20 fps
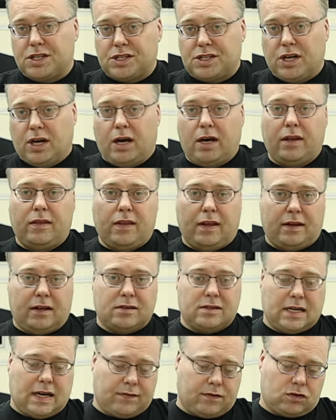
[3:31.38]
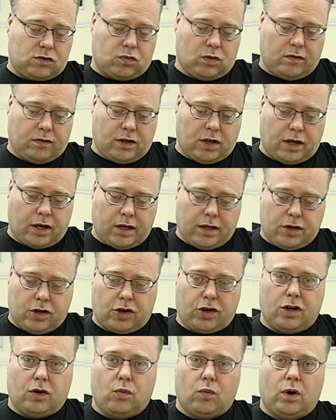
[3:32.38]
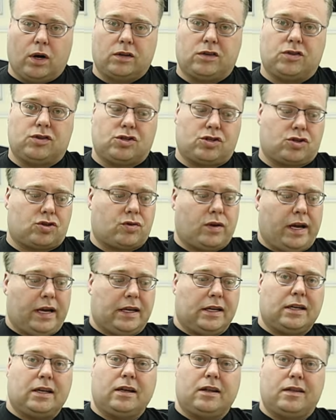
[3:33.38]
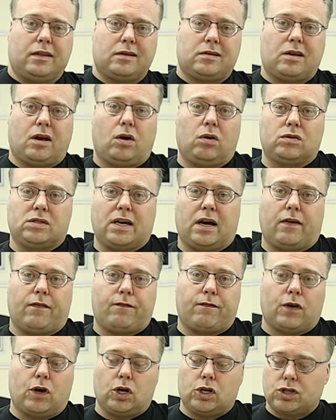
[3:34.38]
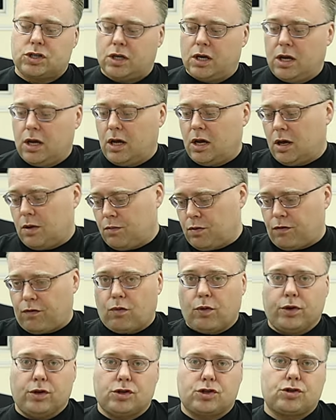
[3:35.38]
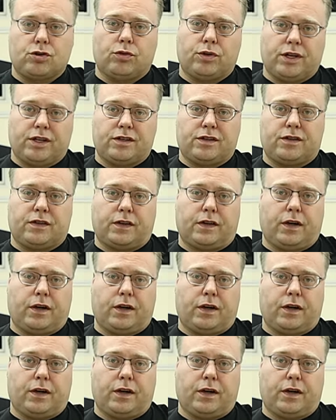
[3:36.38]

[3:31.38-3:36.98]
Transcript: this gun that doesn't have the swivel on it, you're going to want to straighten this hose out first before you screw it into the